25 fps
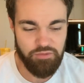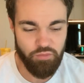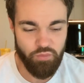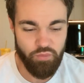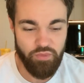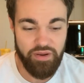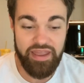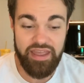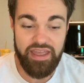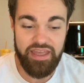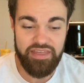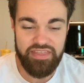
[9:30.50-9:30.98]

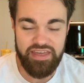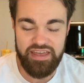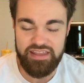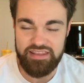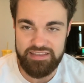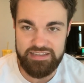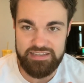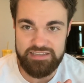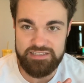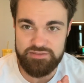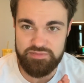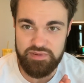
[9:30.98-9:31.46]
where
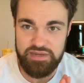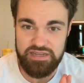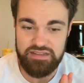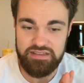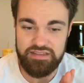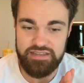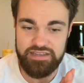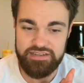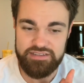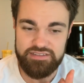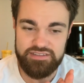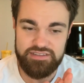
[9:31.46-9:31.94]
that link has been
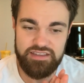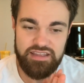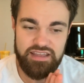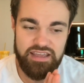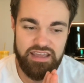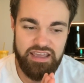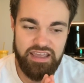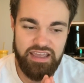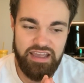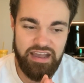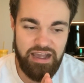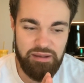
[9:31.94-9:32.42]
clicked
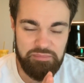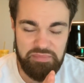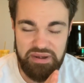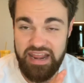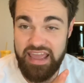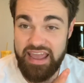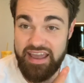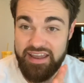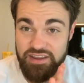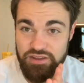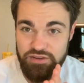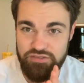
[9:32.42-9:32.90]

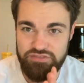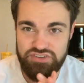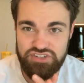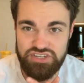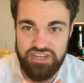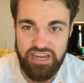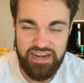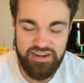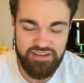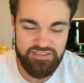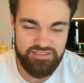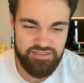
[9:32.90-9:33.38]
and how you've
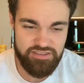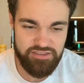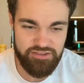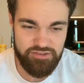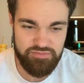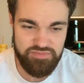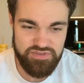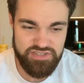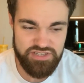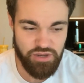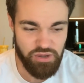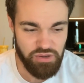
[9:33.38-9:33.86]
shared it to
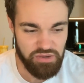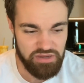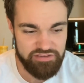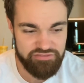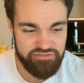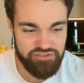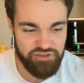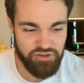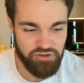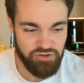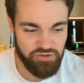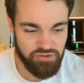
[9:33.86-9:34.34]
them. So
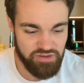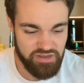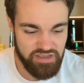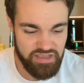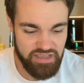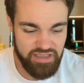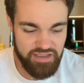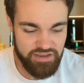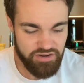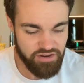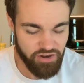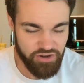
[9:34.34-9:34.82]
if you
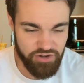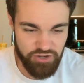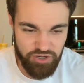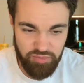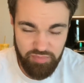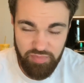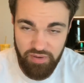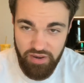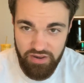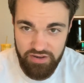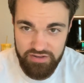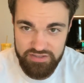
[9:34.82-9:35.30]
go to
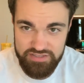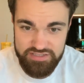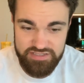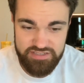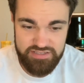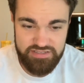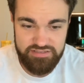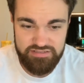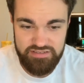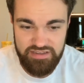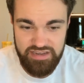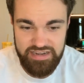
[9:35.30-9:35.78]
your
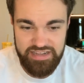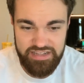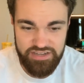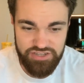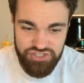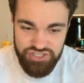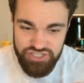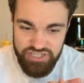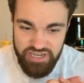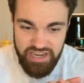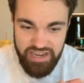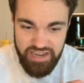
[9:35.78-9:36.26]
post and
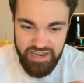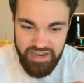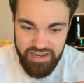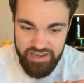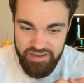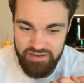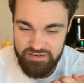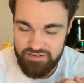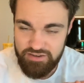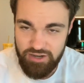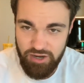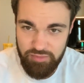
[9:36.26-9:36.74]
hit
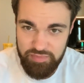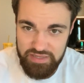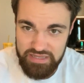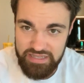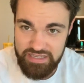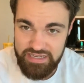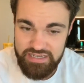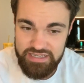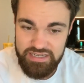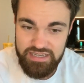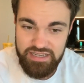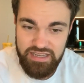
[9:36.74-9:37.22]
share, copy
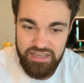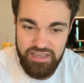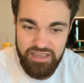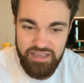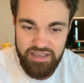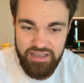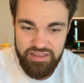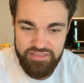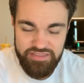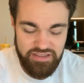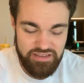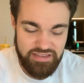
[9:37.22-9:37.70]
link,
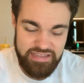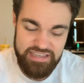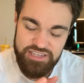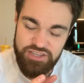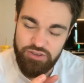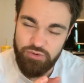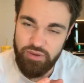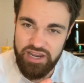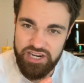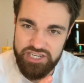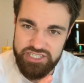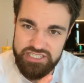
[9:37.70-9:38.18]
the
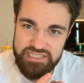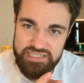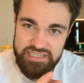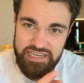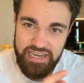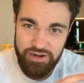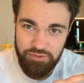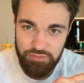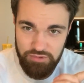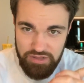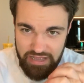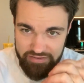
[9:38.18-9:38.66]
link you actually
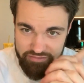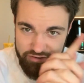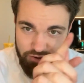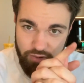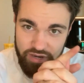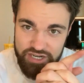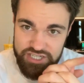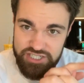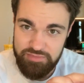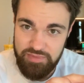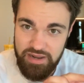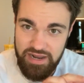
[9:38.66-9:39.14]
get will have a
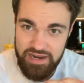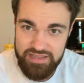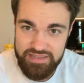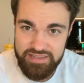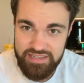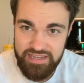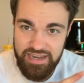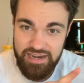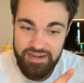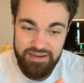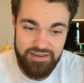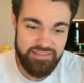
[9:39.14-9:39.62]
question mark at
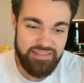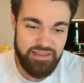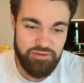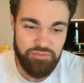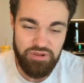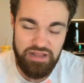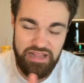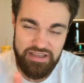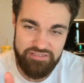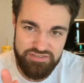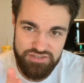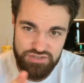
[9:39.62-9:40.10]
the end, and
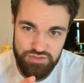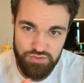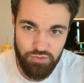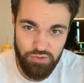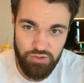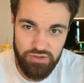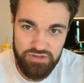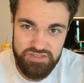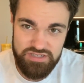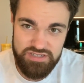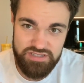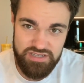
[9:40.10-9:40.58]
then we'll have
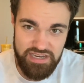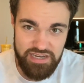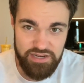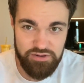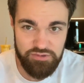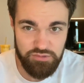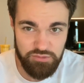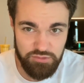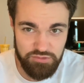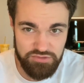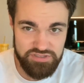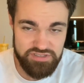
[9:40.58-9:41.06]
source
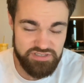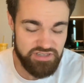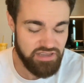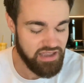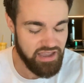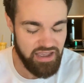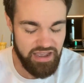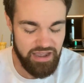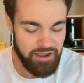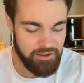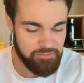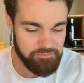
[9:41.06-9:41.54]
equals,
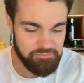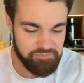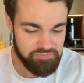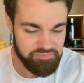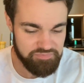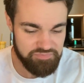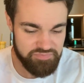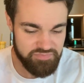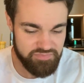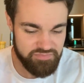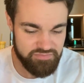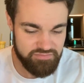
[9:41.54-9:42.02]
off
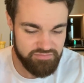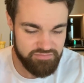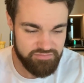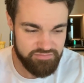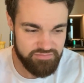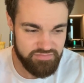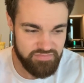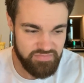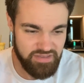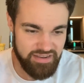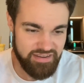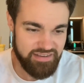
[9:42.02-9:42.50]

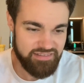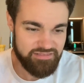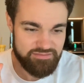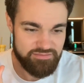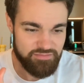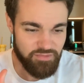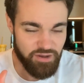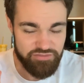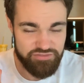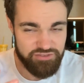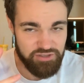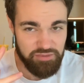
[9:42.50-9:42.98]
the
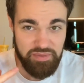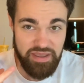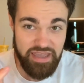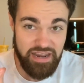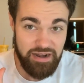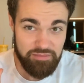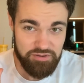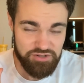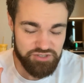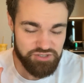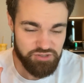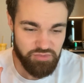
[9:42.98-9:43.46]
top of my
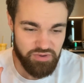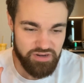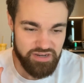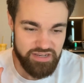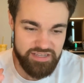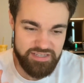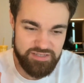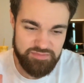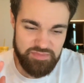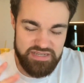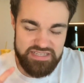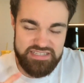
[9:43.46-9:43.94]
head, I'm not sure what
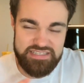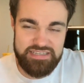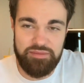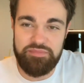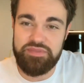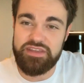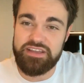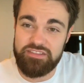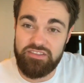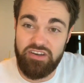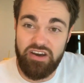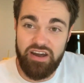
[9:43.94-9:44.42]
it is, but it's
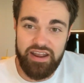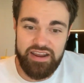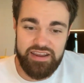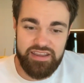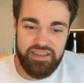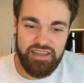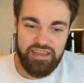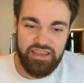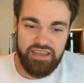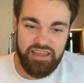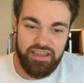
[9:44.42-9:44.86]
something like,